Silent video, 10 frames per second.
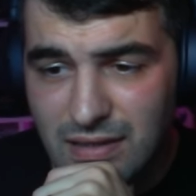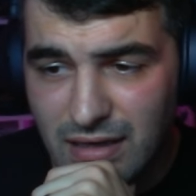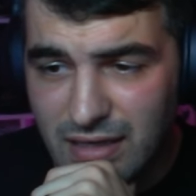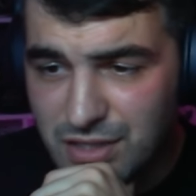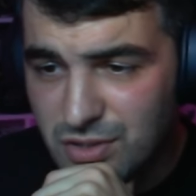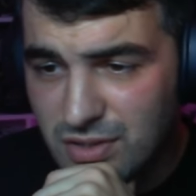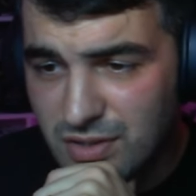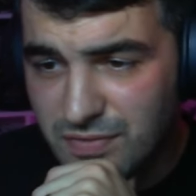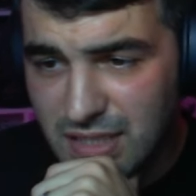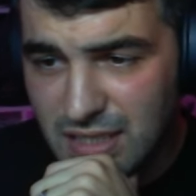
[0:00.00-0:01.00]
Like, I shouldn't
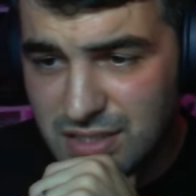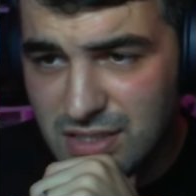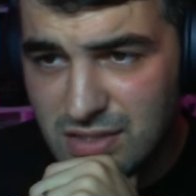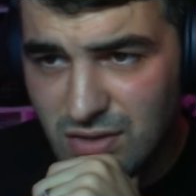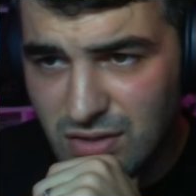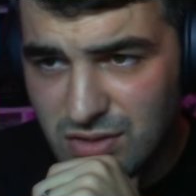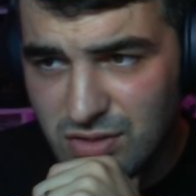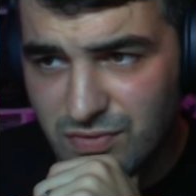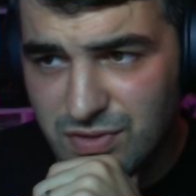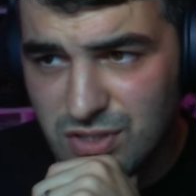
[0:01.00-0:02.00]
have attached this Dawn. I
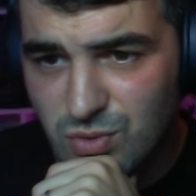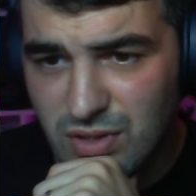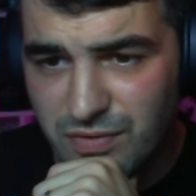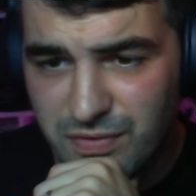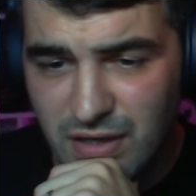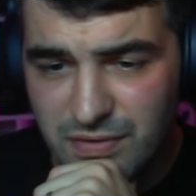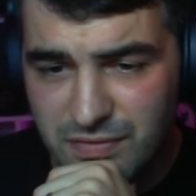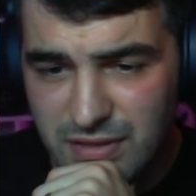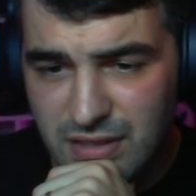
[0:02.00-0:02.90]
should have just swung a 5 and